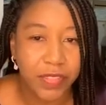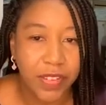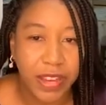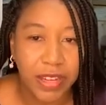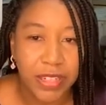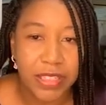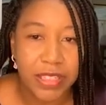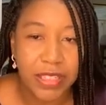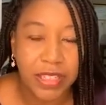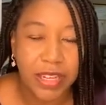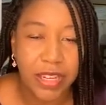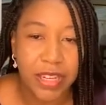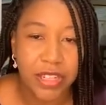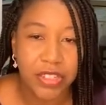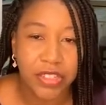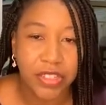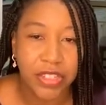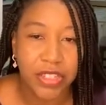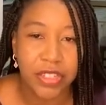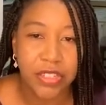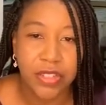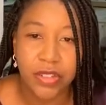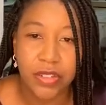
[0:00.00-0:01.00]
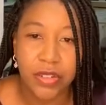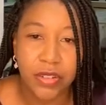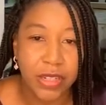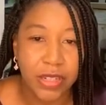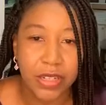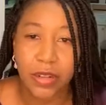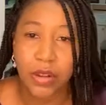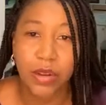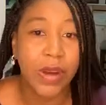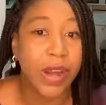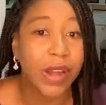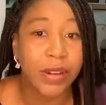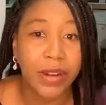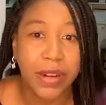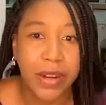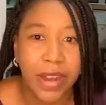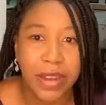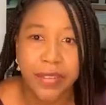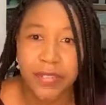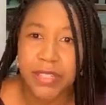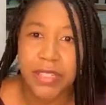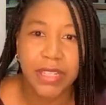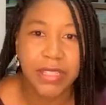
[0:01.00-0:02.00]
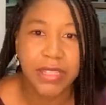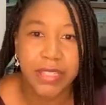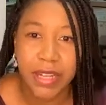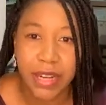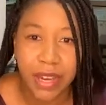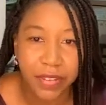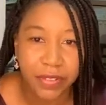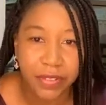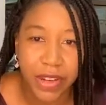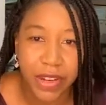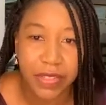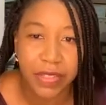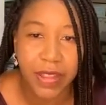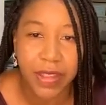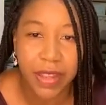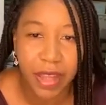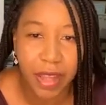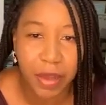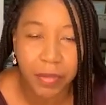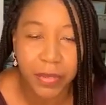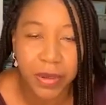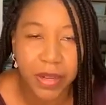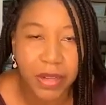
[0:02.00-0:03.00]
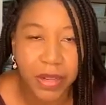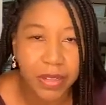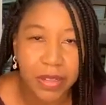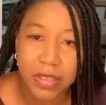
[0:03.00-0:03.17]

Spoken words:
vaccination you can go out and have sex and have nothing happen.